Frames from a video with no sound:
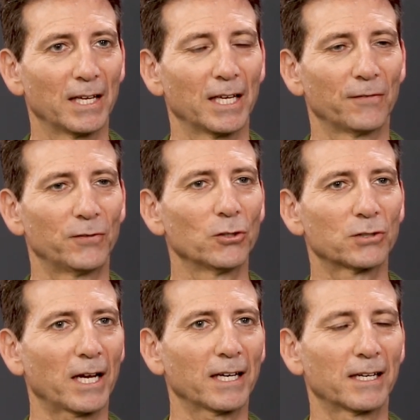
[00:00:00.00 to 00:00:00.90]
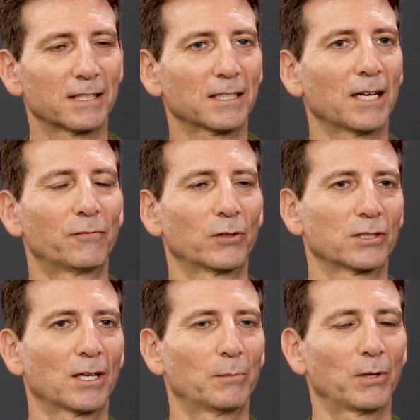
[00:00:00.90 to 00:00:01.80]
If you take, let's say, for
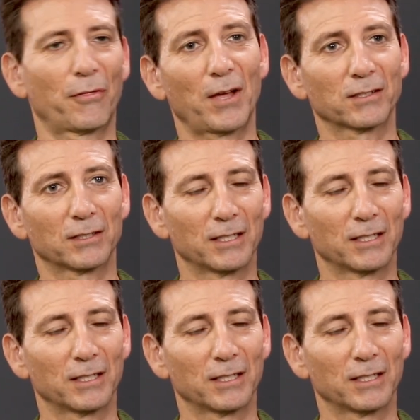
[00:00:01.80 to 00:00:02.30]
example, 1,000